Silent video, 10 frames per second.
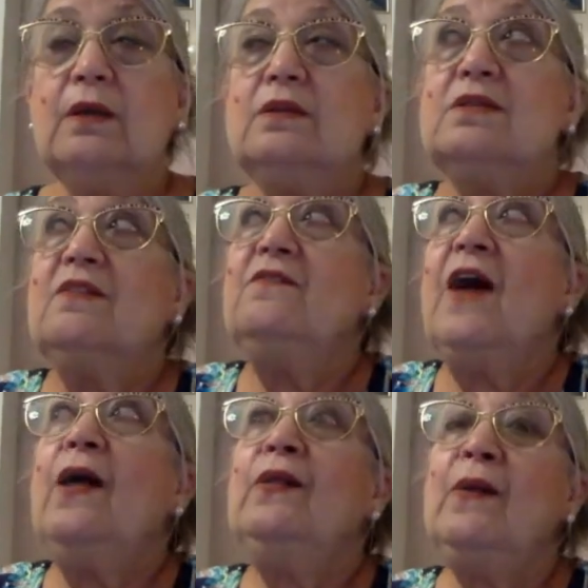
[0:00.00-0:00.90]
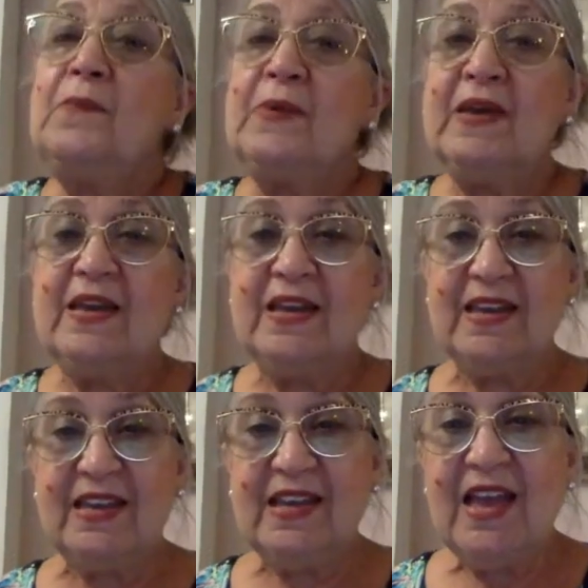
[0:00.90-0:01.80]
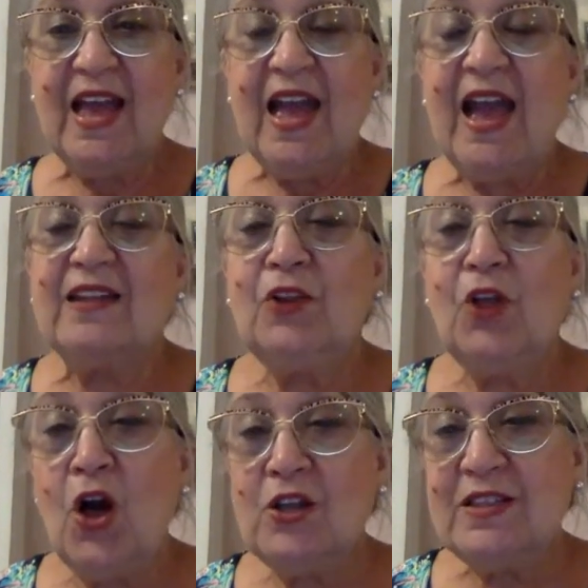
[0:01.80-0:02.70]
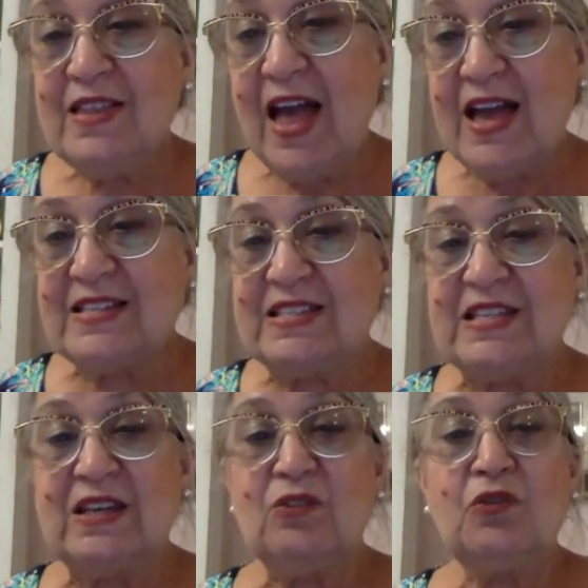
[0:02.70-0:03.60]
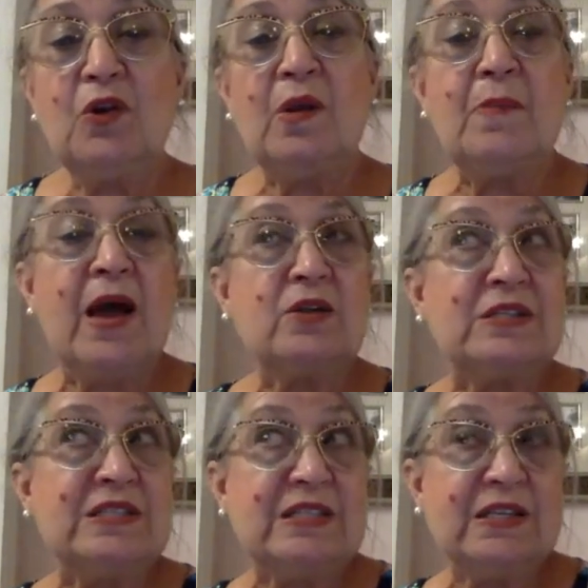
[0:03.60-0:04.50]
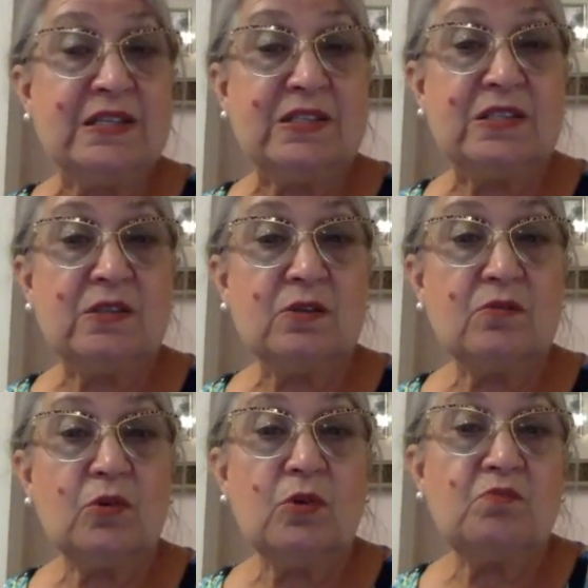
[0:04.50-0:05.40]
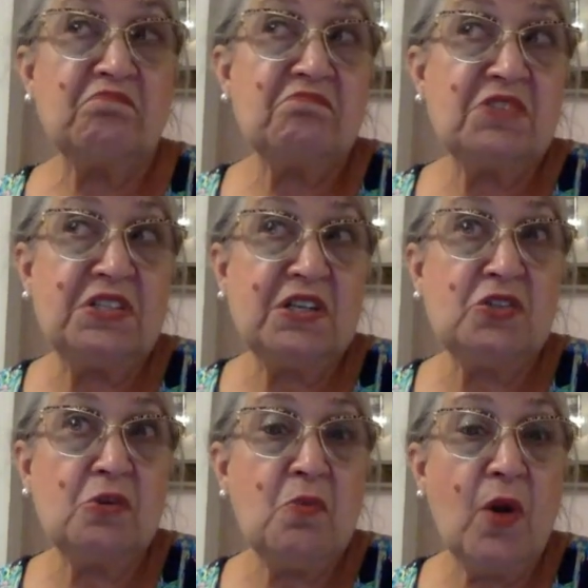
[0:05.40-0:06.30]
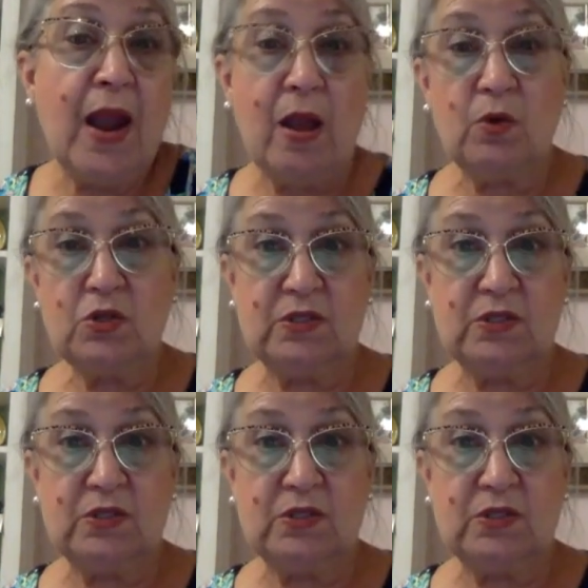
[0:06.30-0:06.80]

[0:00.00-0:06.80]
developing and long lasting for about six or more hours.